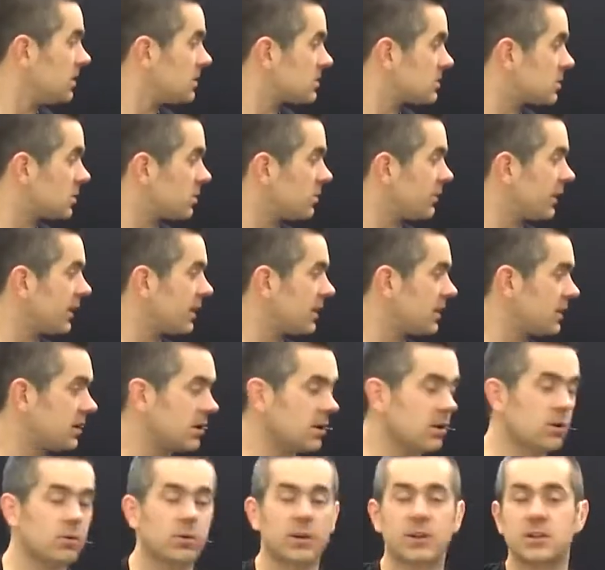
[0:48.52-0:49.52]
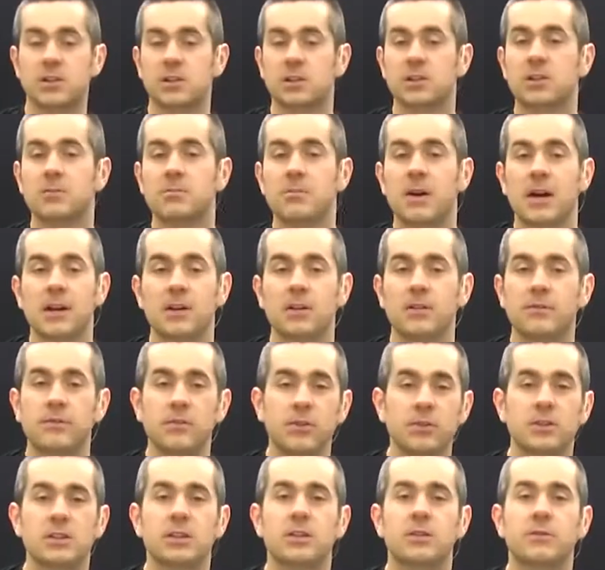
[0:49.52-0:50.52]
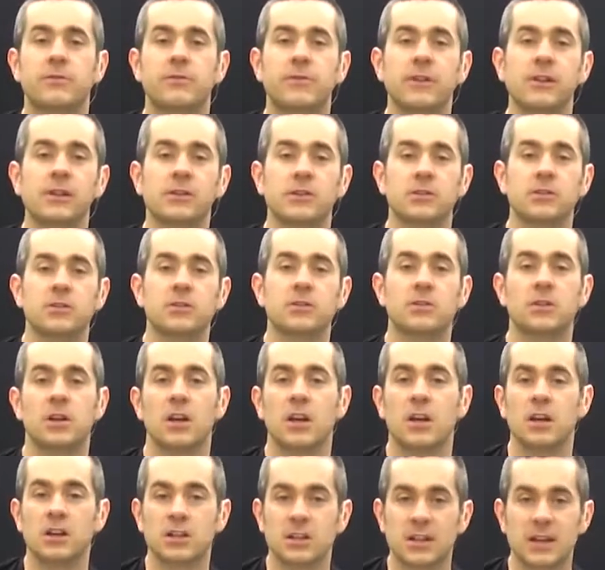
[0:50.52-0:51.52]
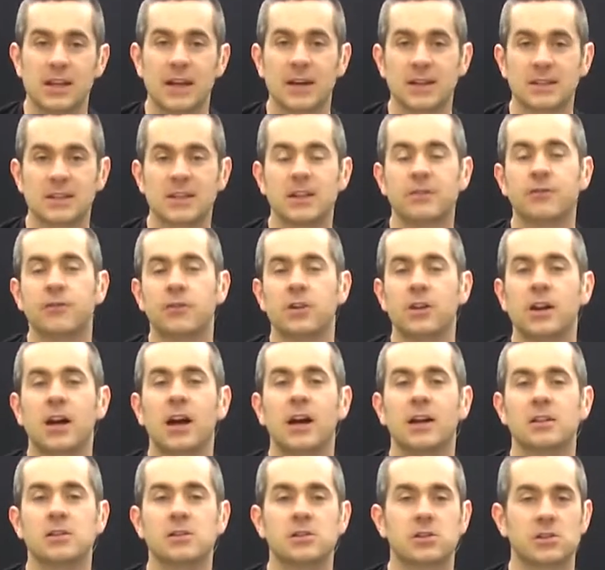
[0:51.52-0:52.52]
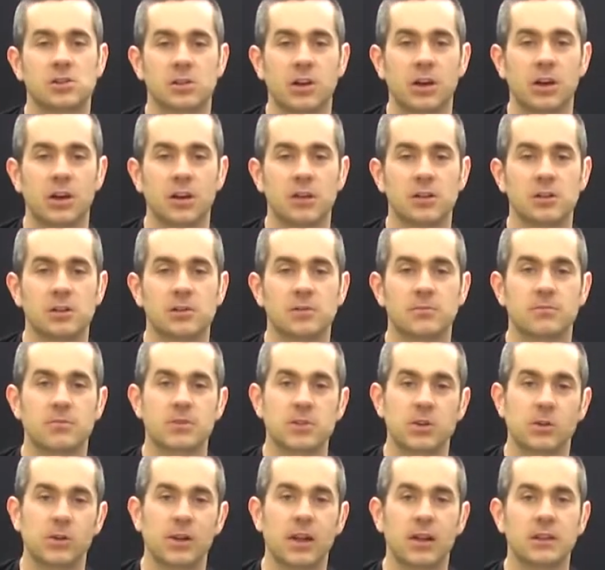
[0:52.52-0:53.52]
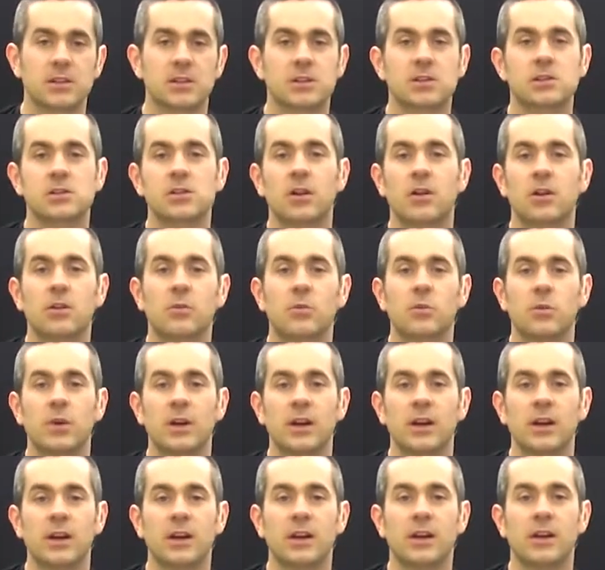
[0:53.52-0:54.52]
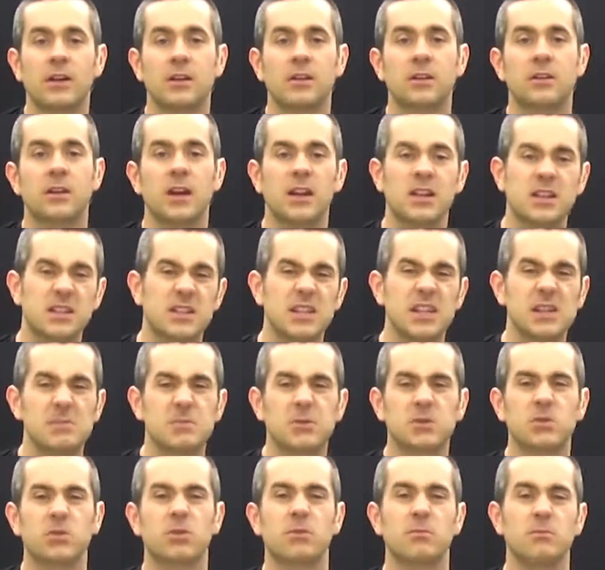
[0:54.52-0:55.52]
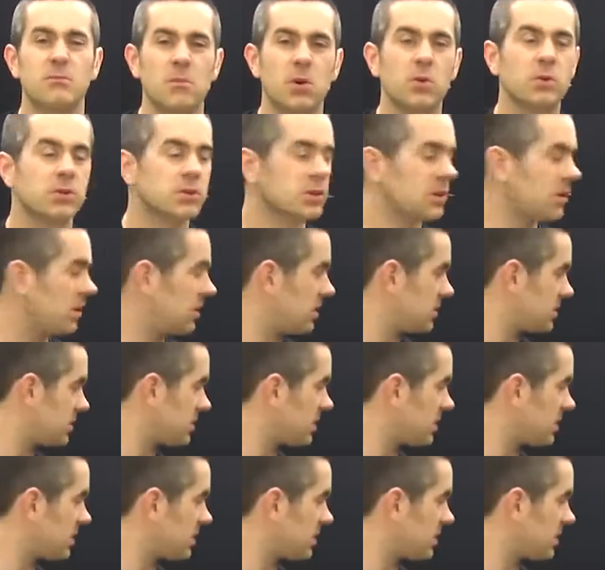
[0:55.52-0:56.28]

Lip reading: So we're ready to go. It's just a matter of using the filters to get different kinds of sounds. So let's start with a deep sort of Motown